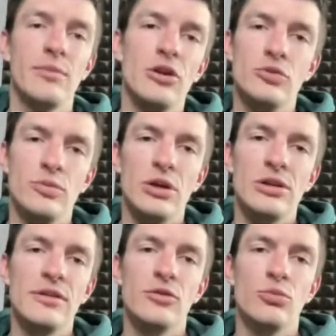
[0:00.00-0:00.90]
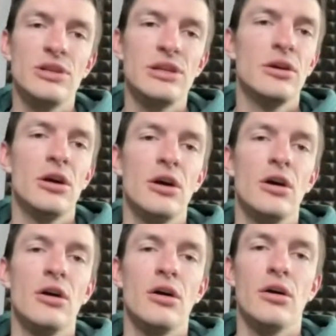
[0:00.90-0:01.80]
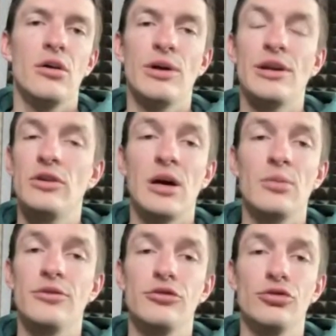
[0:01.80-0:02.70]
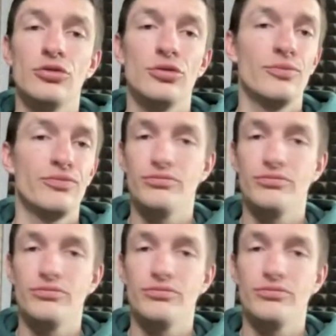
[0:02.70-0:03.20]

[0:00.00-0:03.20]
management needs to be. When it comes to